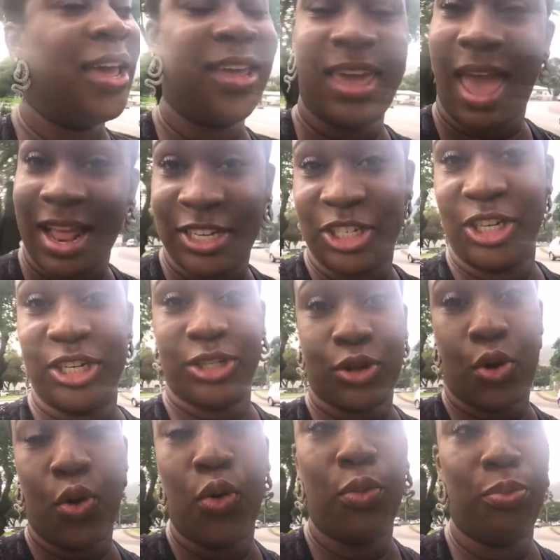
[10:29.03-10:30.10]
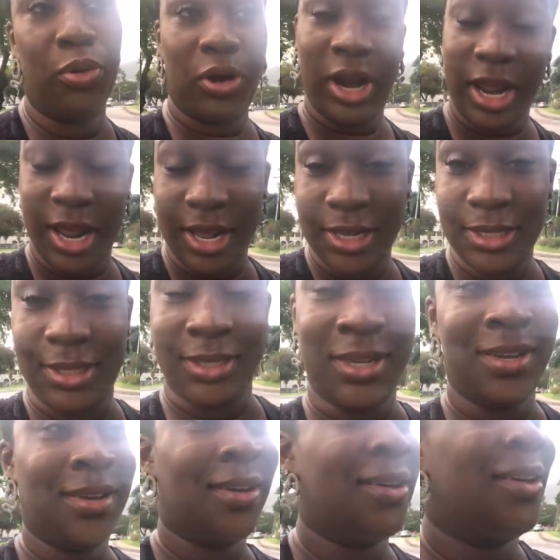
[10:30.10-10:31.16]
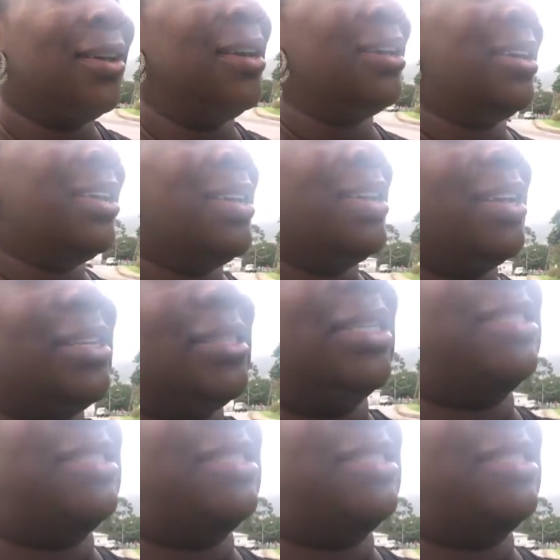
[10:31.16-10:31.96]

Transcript: catching this cool breeze because